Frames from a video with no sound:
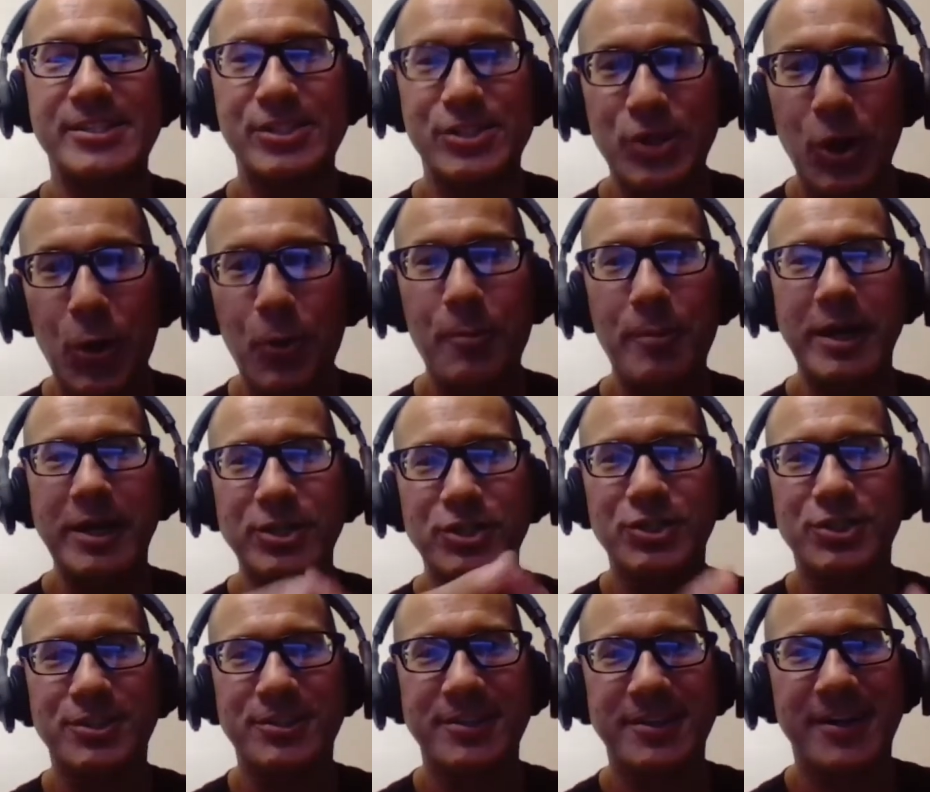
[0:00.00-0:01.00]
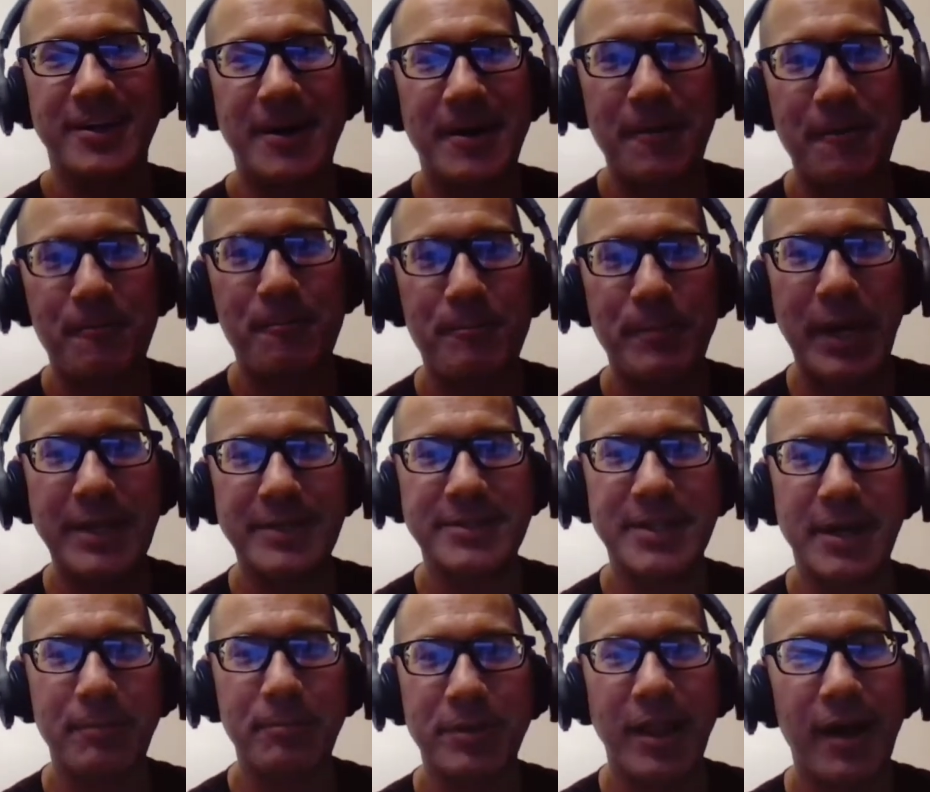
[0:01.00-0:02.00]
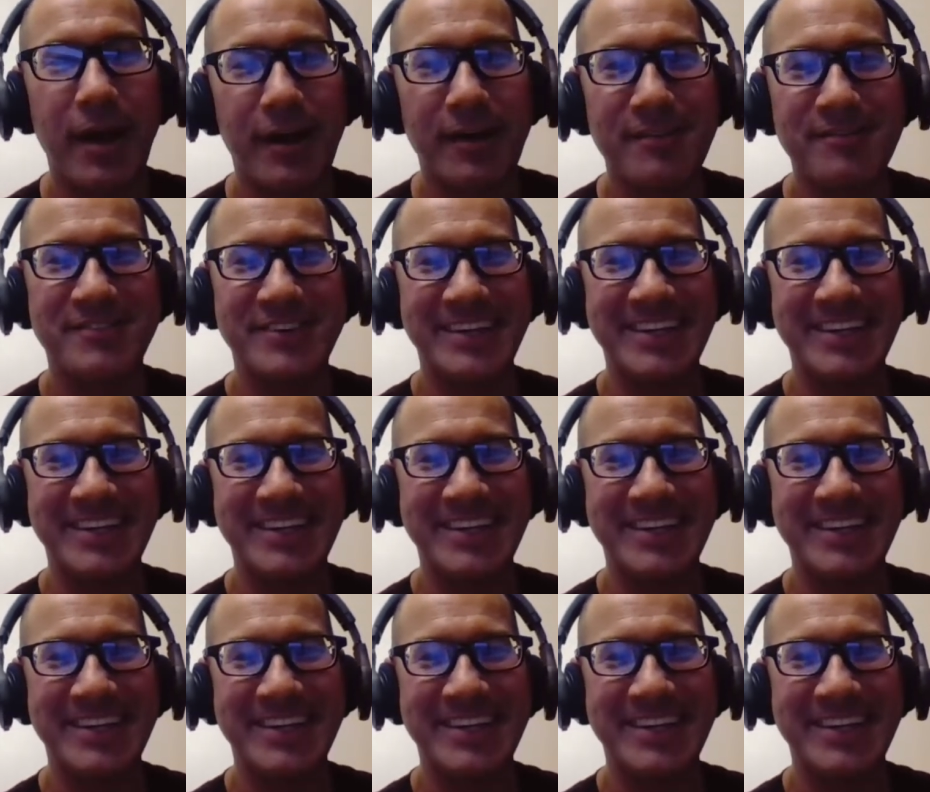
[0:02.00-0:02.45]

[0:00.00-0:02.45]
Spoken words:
so much pent up love.